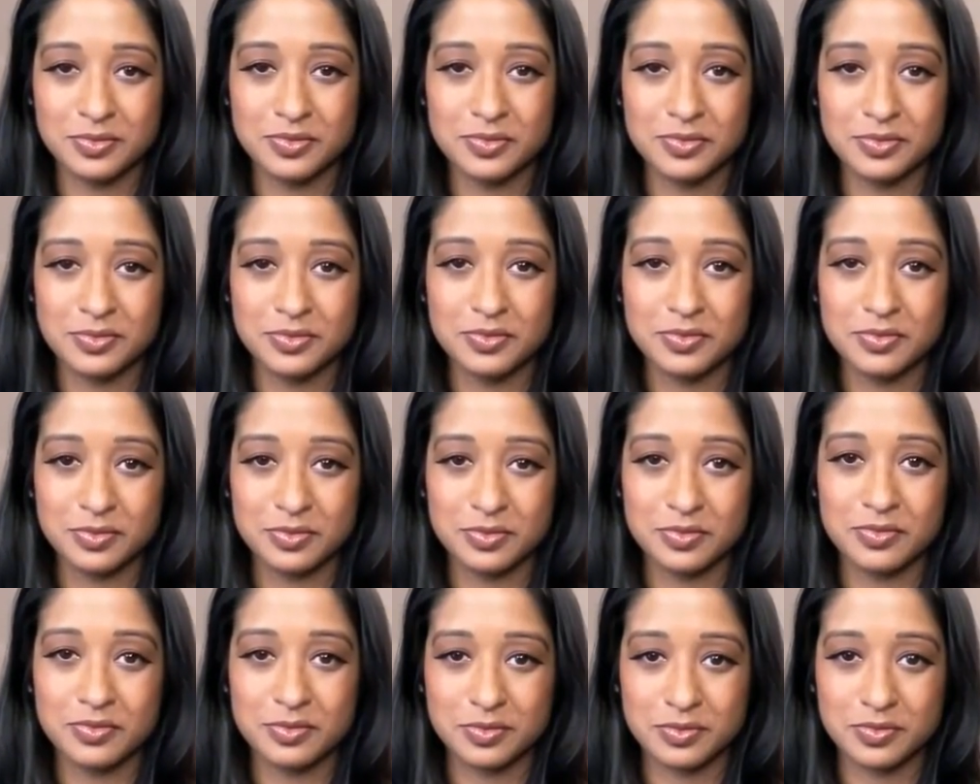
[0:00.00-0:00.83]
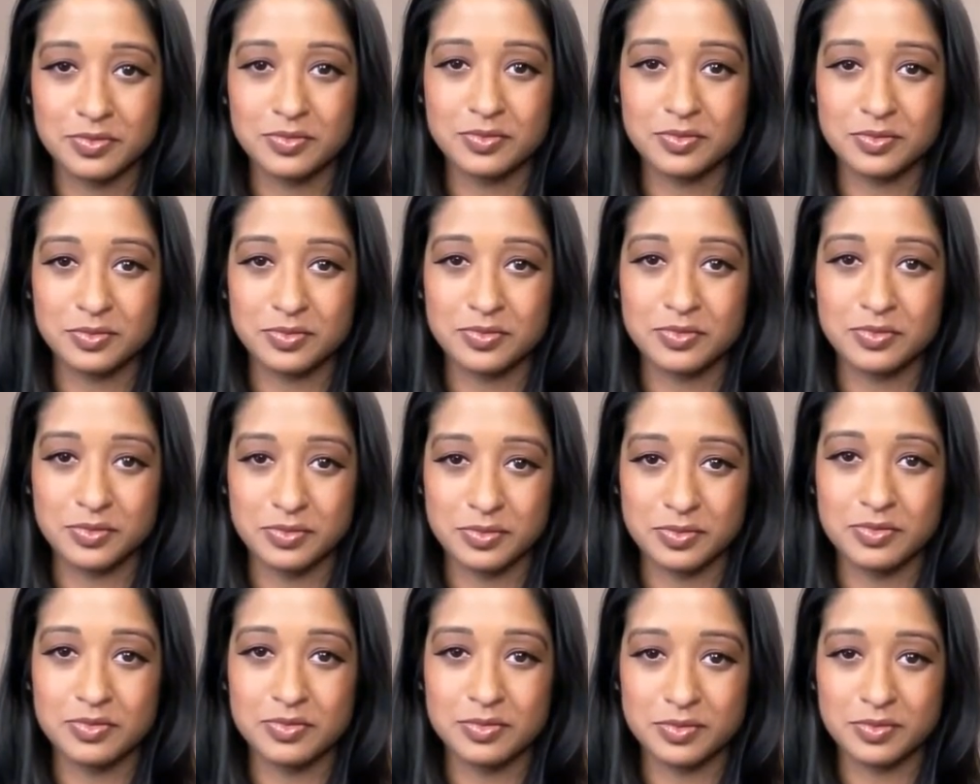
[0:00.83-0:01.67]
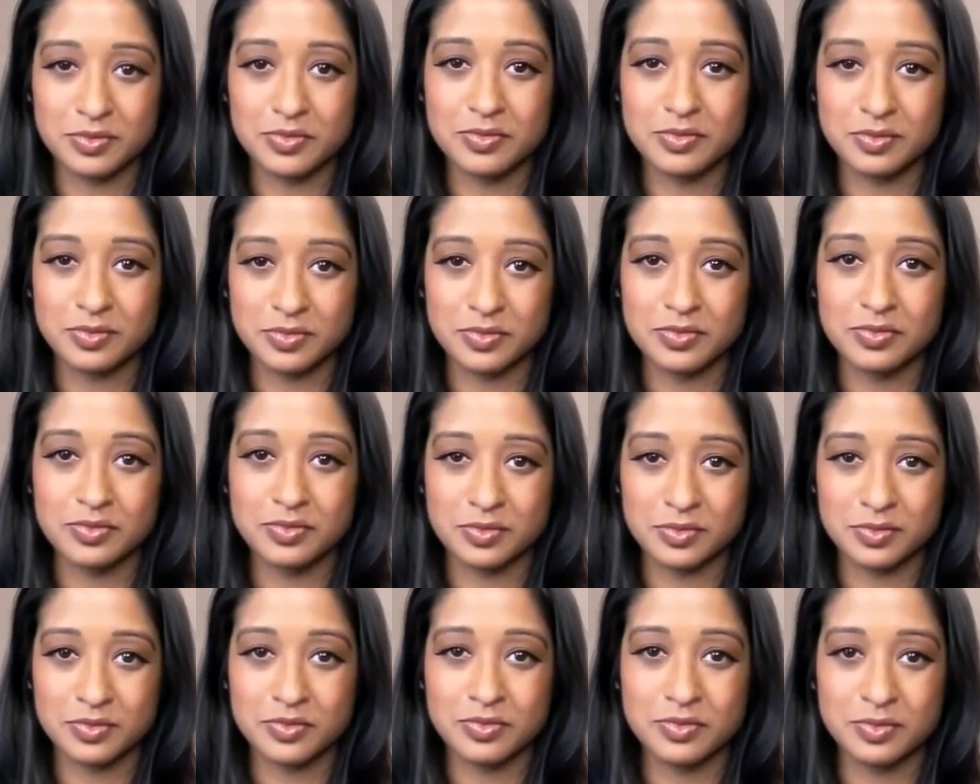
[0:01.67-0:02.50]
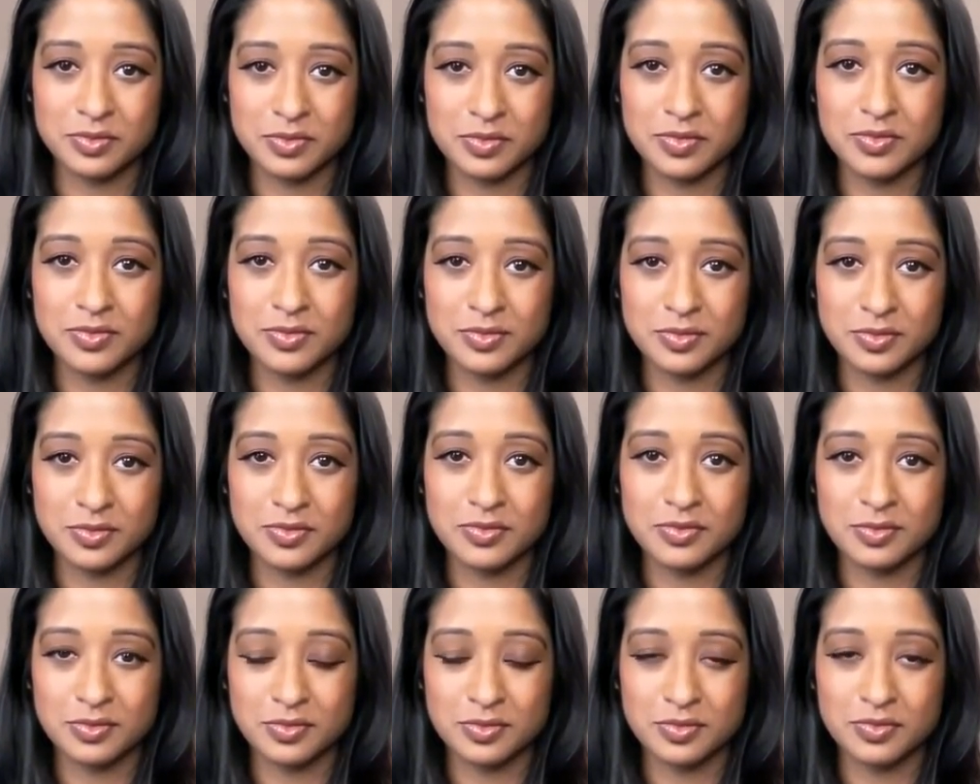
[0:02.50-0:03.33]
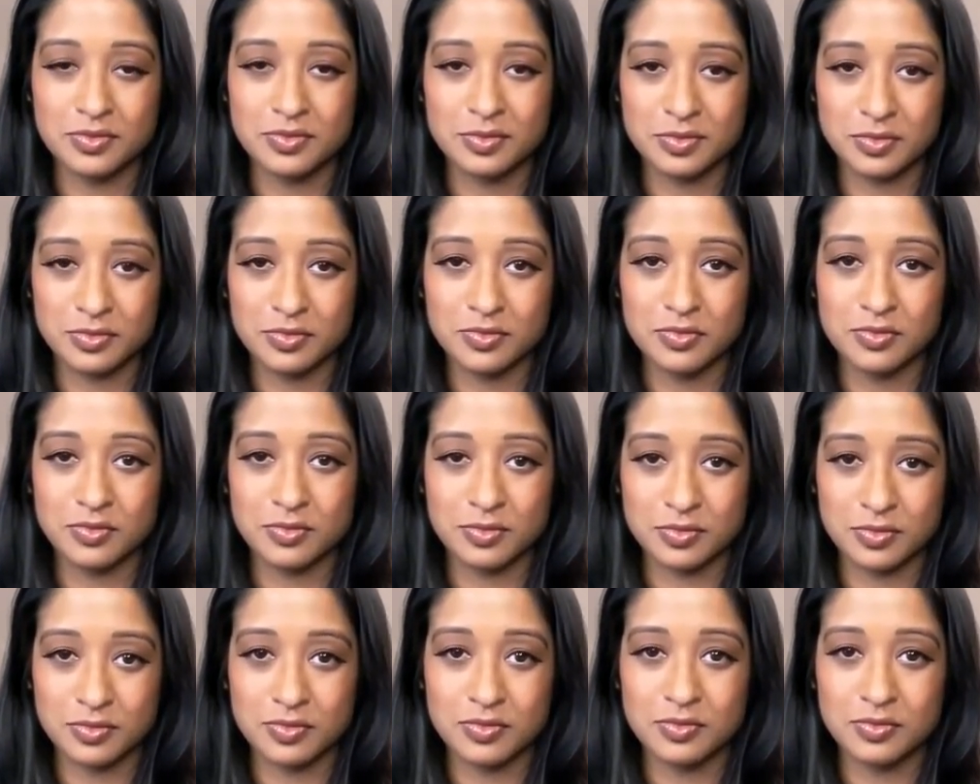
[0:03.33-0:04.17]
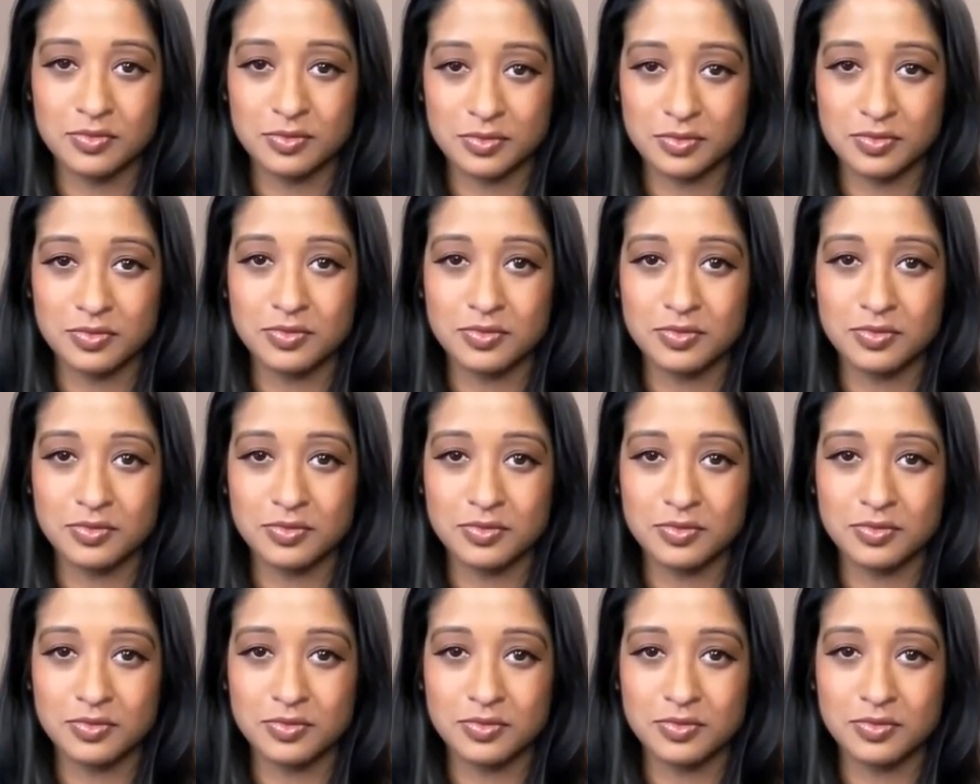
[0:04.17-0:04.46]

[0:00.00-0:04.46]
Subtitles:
(silent)